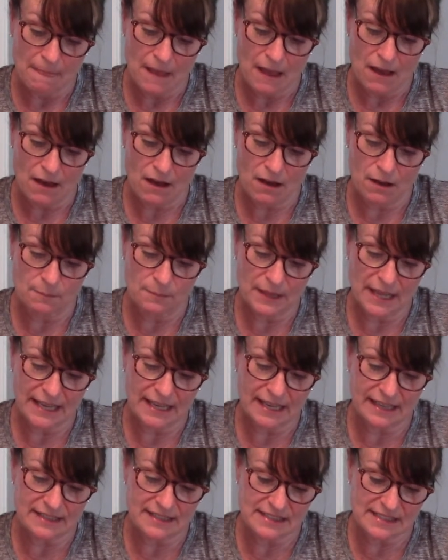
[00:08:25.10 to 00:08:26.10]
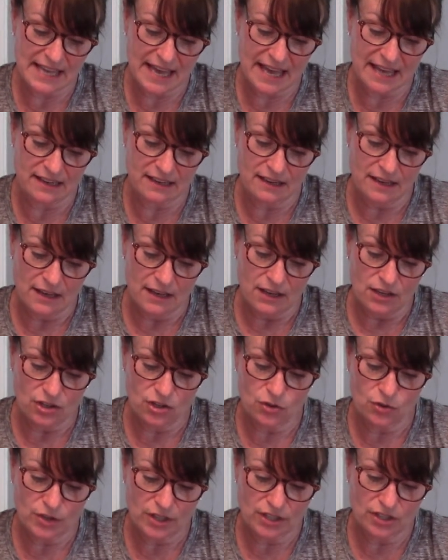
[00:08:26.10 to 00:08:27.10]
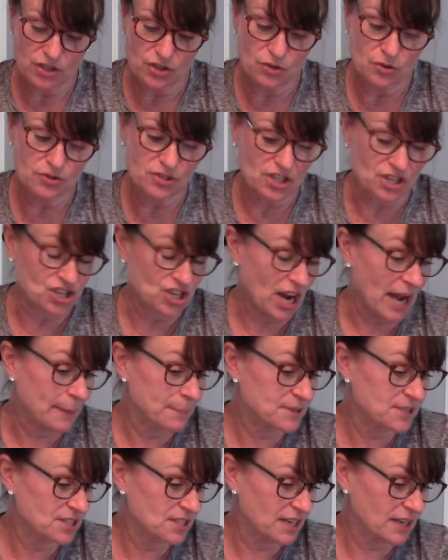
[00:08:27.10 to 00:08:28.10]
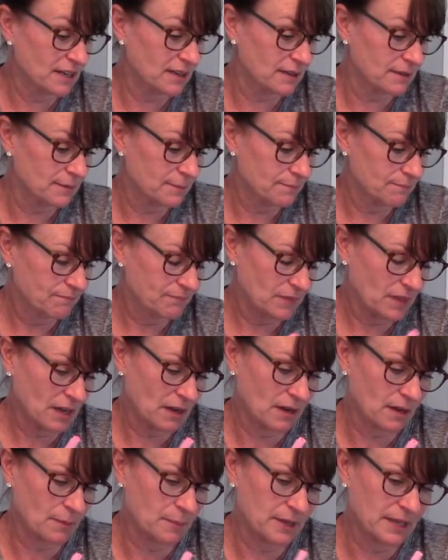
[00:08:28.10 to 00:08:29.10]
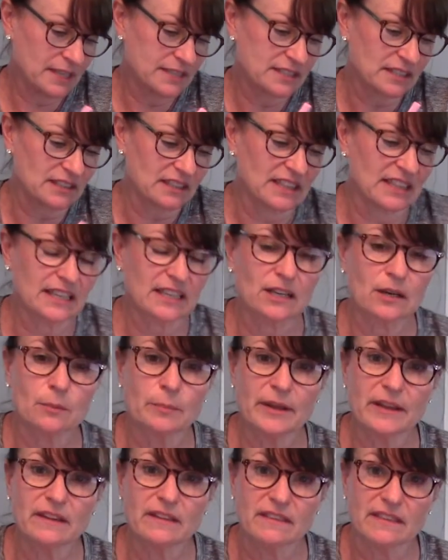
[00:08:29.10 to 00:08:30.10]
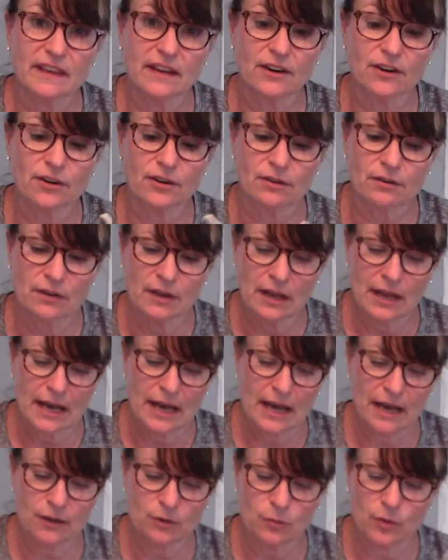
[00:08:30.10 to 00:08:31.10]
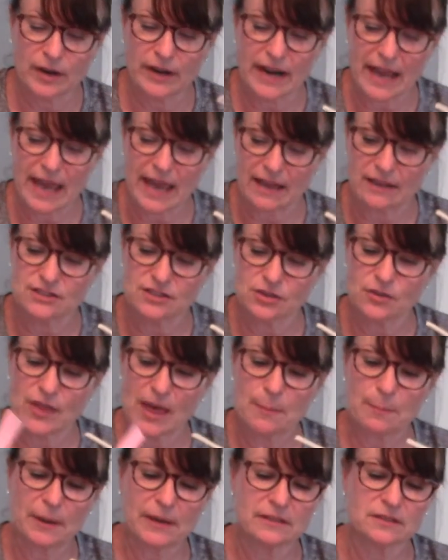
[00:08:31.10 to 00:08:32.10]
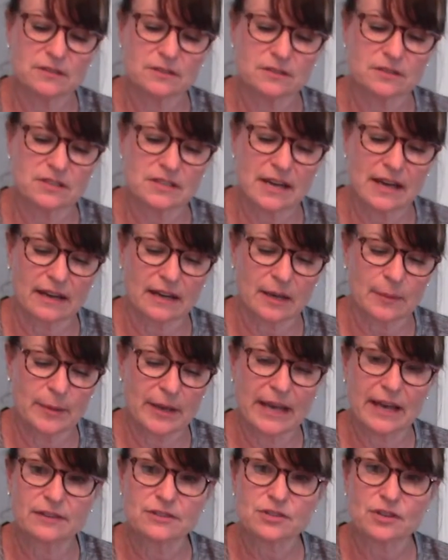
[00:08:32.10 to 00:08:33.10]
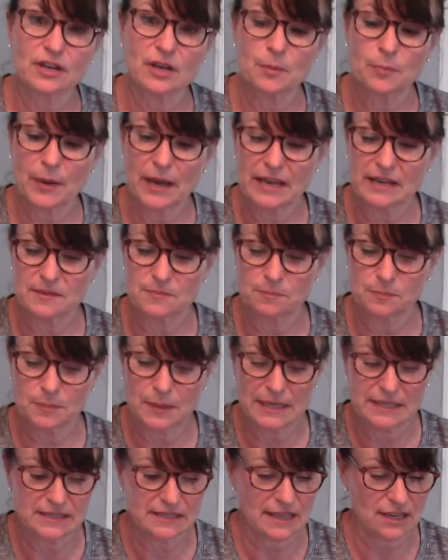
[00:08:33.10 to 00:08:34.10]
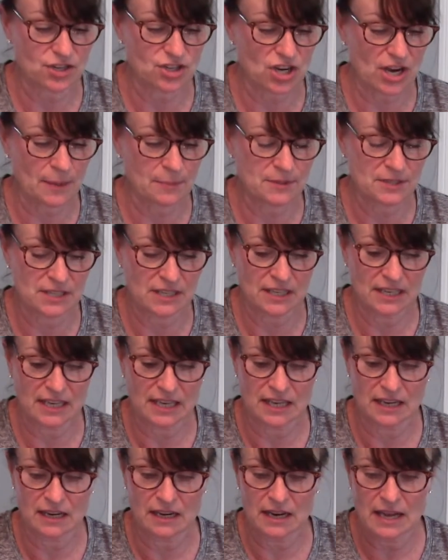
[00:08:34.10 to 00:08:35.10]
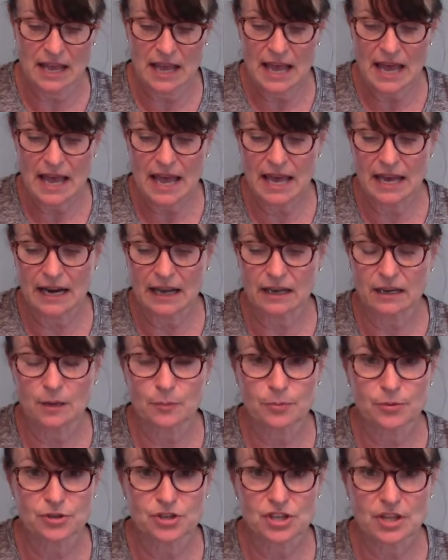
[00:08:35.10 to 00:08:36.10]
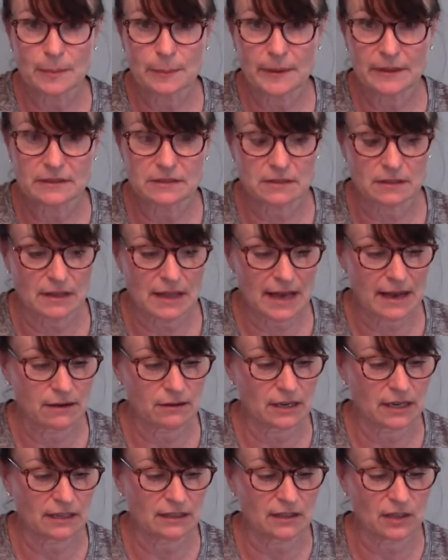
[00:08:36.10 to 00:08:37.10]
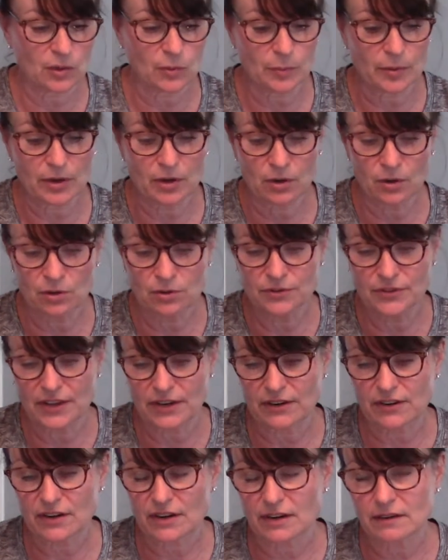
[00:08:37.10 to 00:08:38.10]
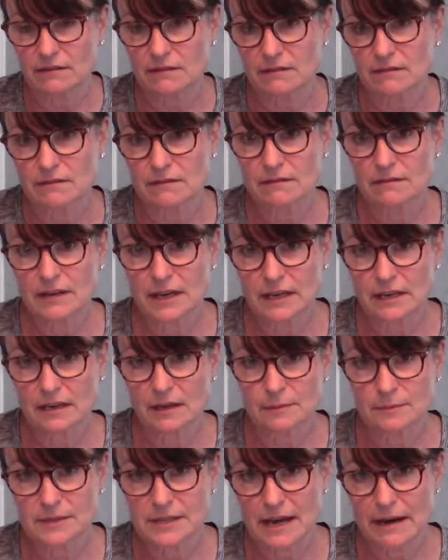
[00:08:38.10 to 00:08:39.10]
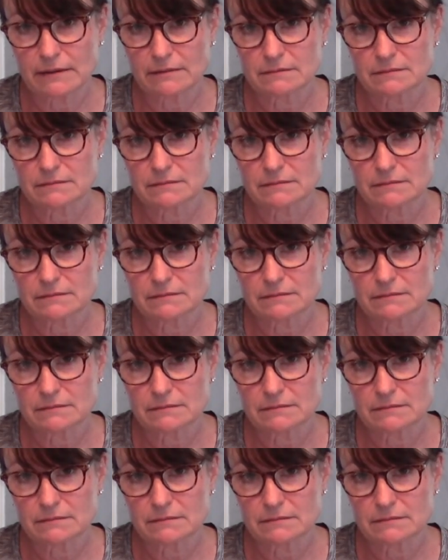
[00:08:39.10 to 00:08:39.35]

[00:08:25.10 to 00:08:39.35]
like I said, you can use a chopstick. It's a little bit thinner on one end, so that pencil is not coming out. So I'm going to place that chopstick in, and I'm going to push that pencil out, and lo and behold, there it comes out.